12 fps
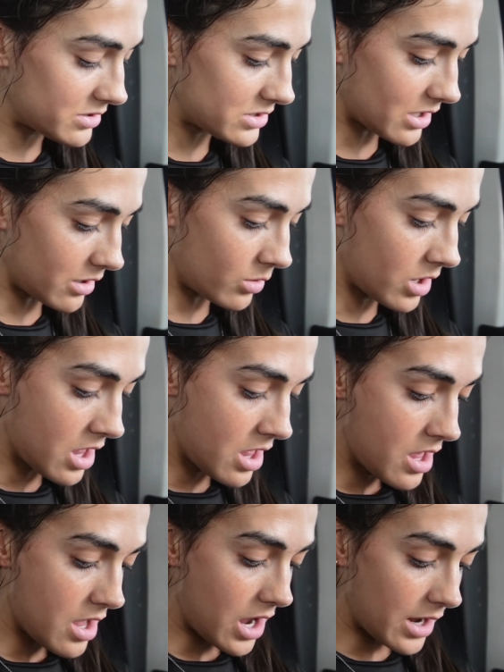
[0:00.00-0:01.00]
So
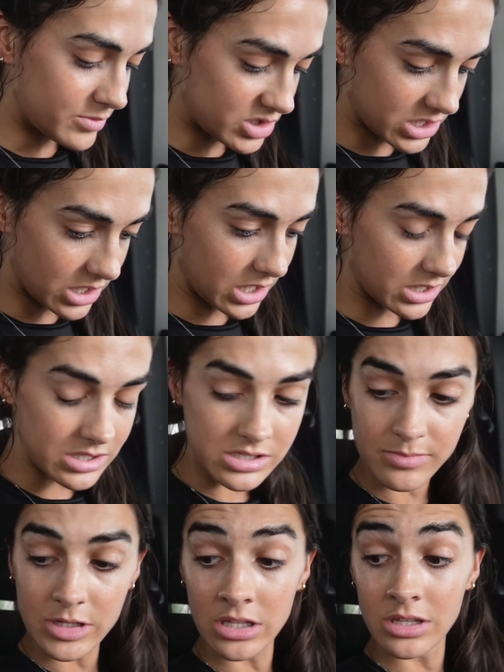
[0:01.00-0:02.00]
I'm just gonna get
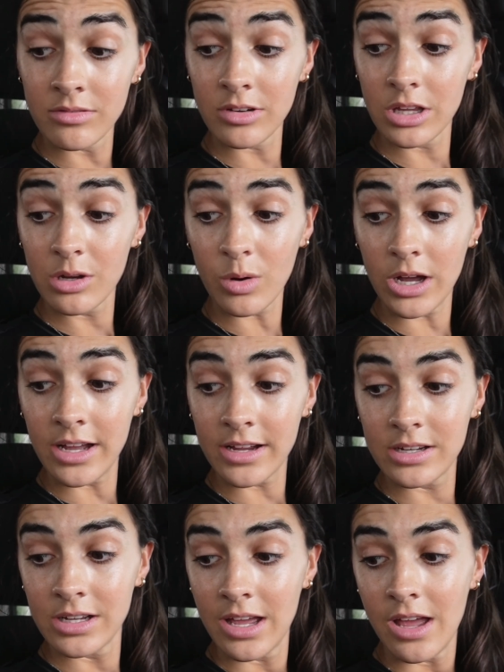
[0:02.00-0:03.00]
this meal in really
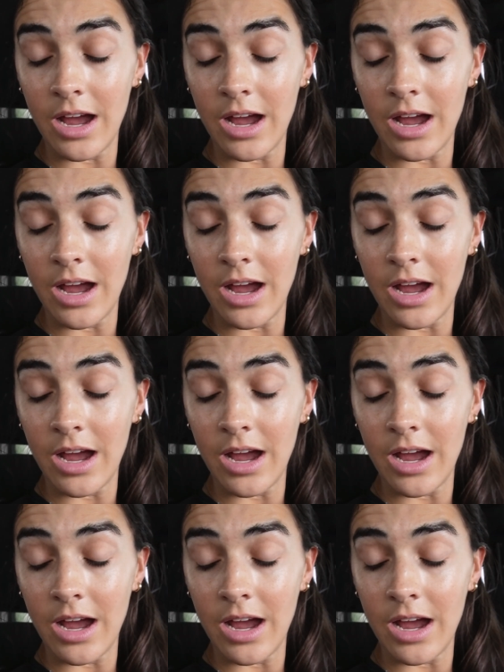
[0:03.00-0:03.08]
quick.